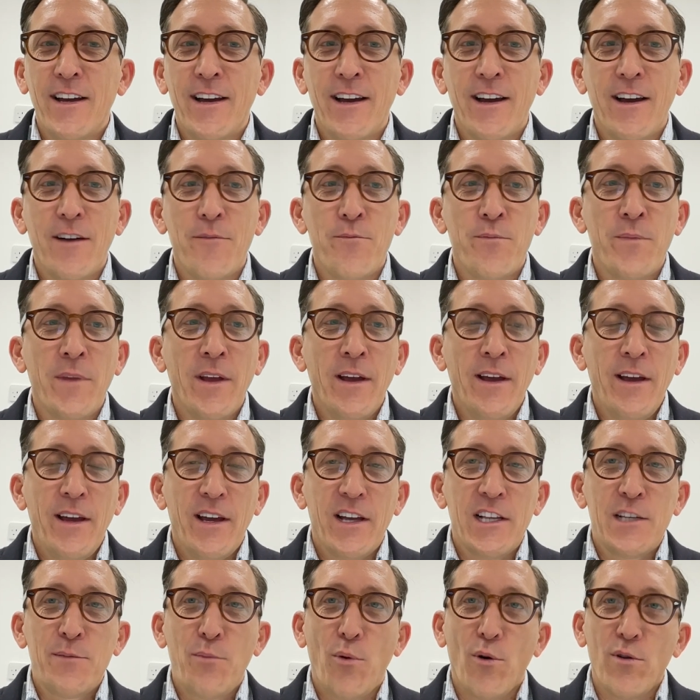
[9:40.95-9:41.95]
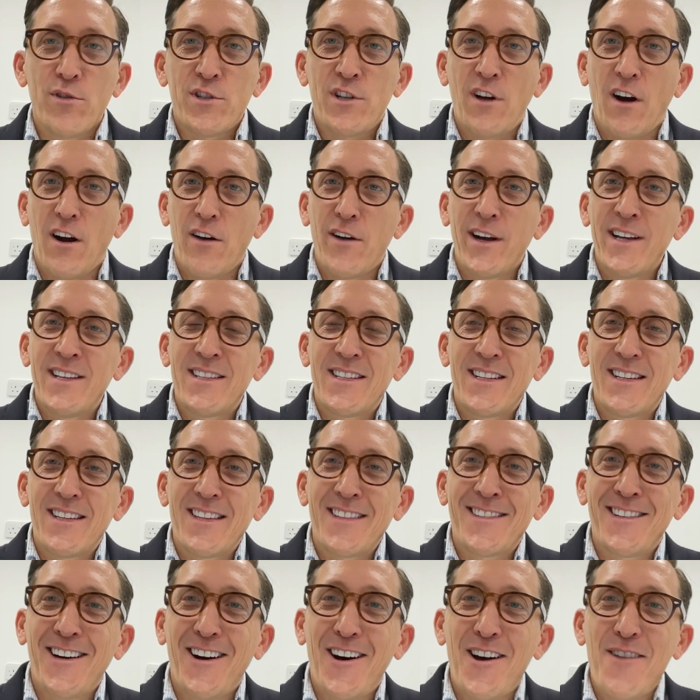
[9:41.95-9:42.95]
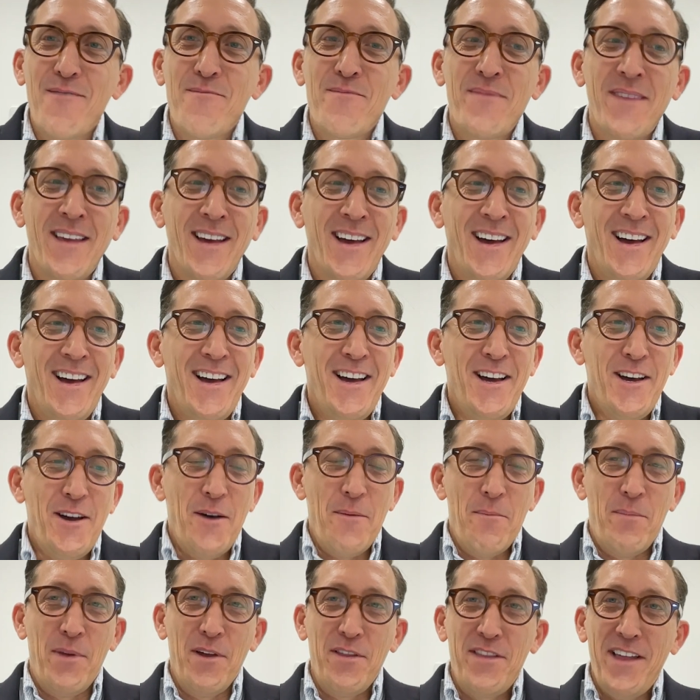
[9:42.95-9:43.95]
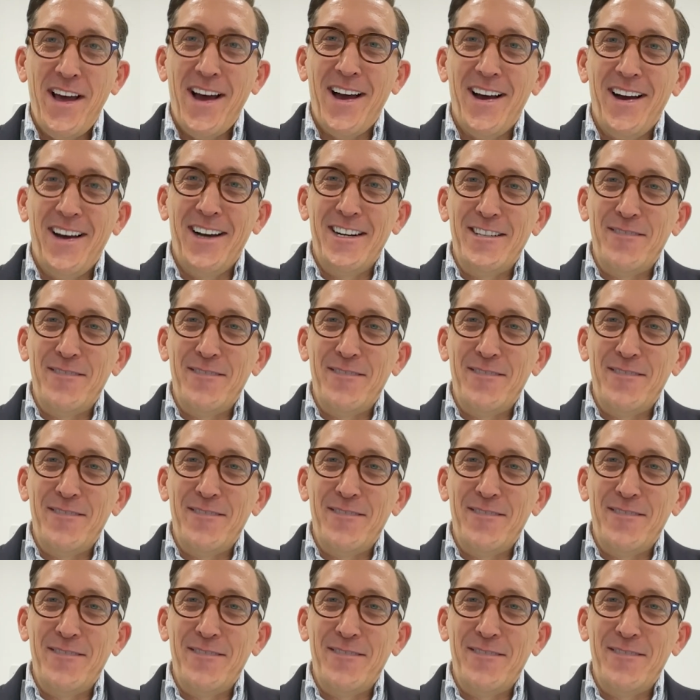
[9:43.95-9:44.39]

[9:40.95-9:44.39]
in sports car racing at the time, but that